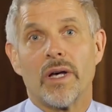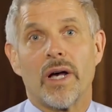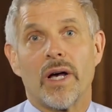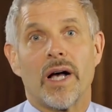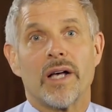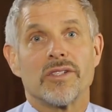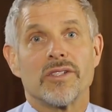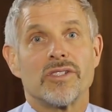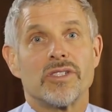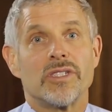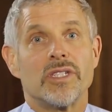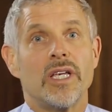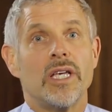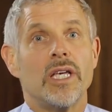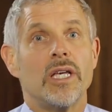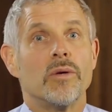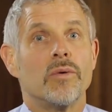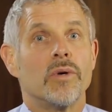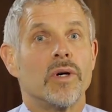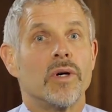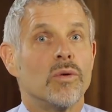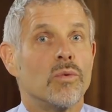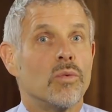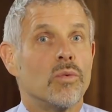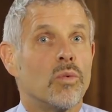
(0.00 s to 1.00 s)
I'll see
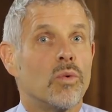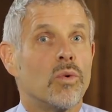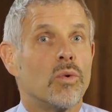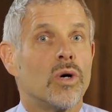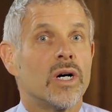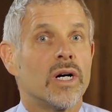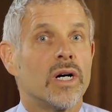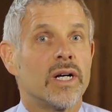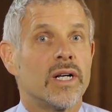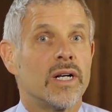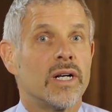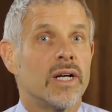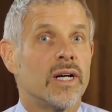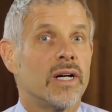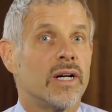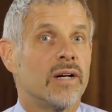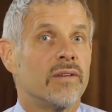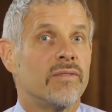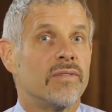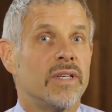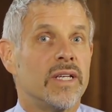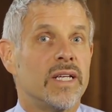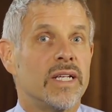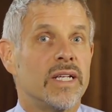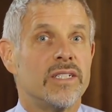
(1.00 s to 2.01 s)
you in one
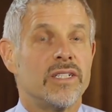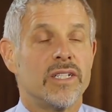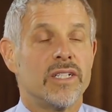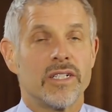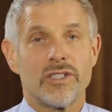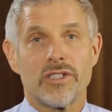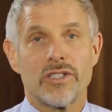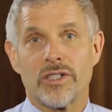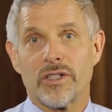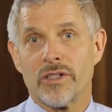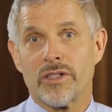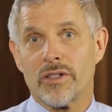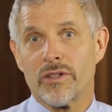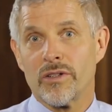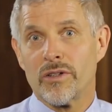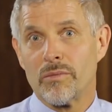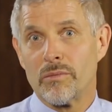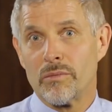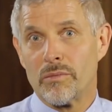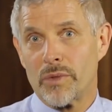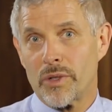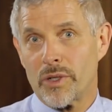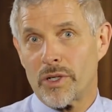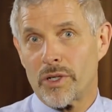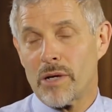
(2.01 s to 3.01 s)
of the additional
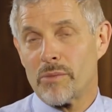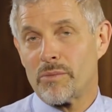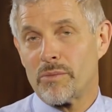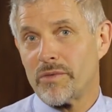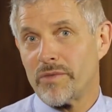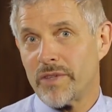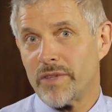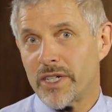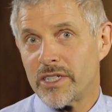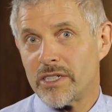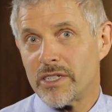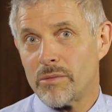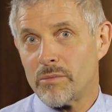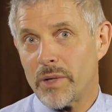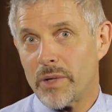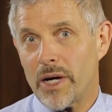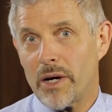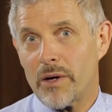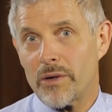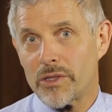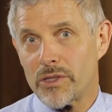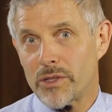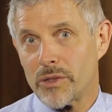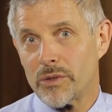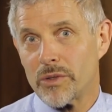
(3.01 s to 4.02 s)
burnout prevention
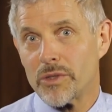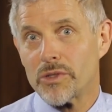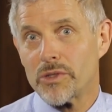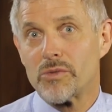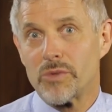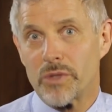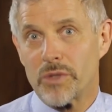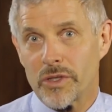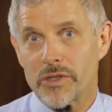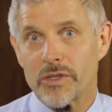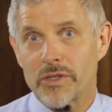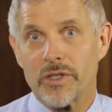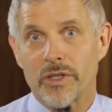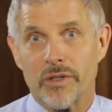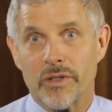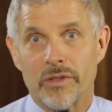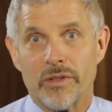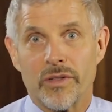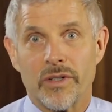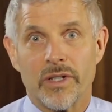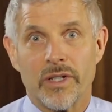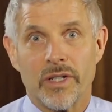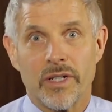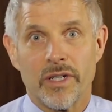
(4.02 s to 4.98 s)
power tools real soon.